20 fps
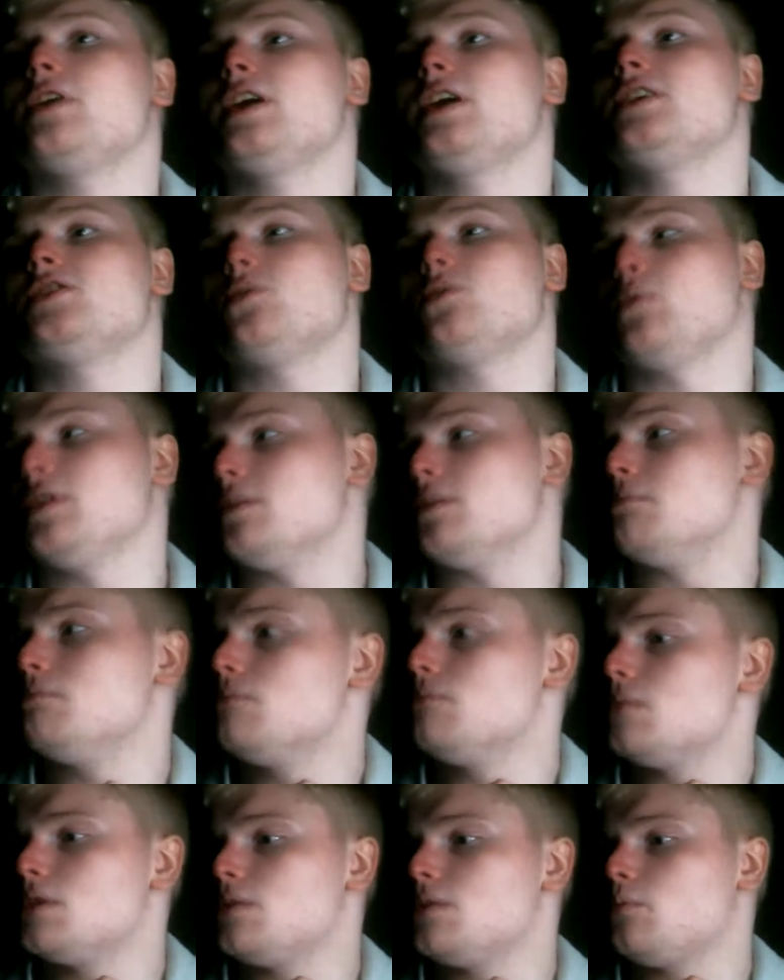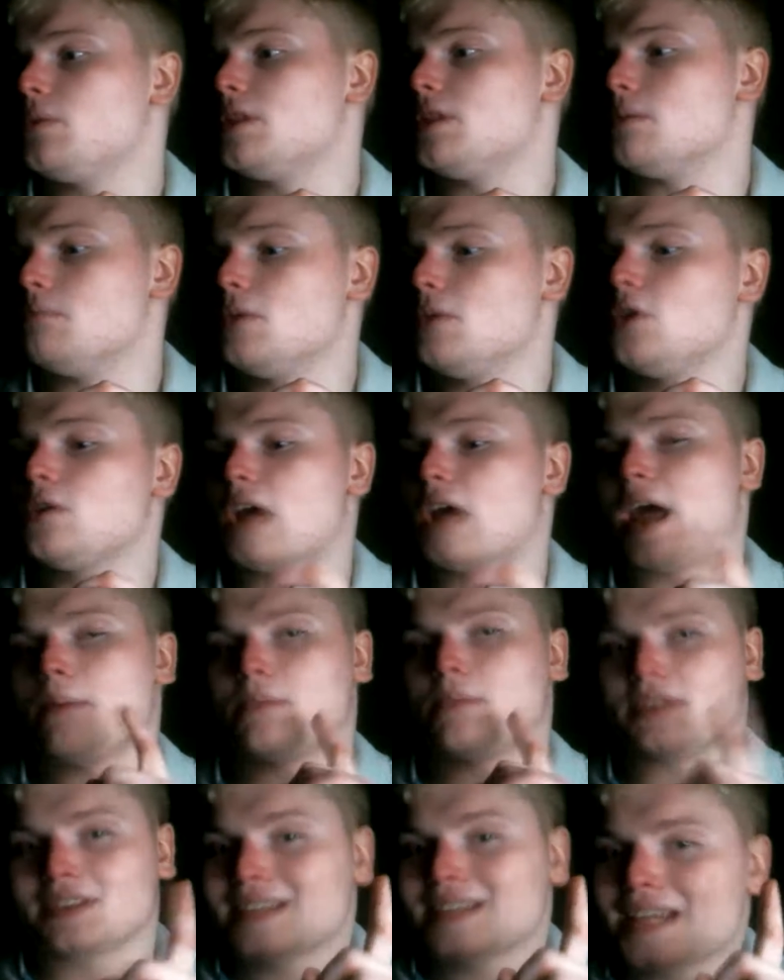engine when the moon, I
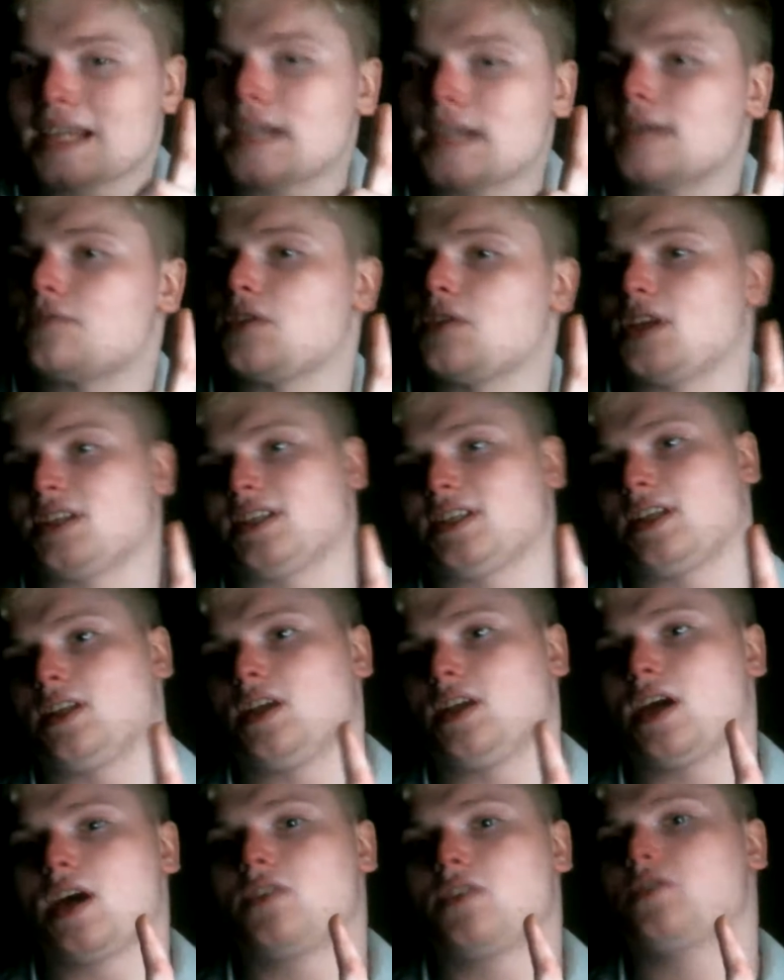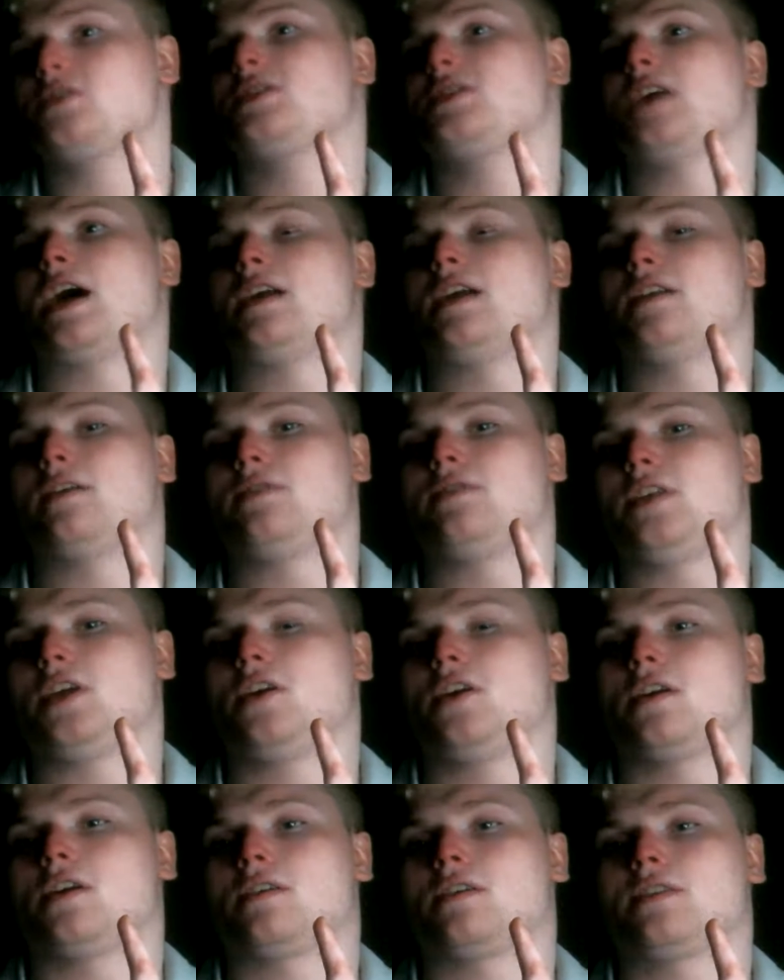believe, is in the other side of the
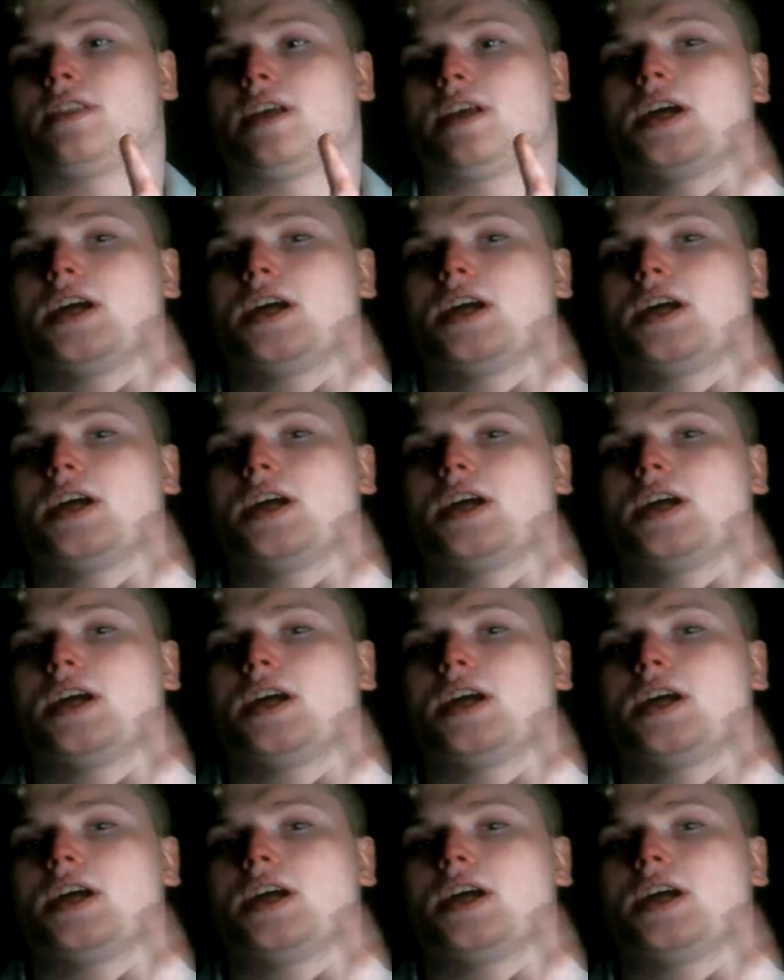Earth.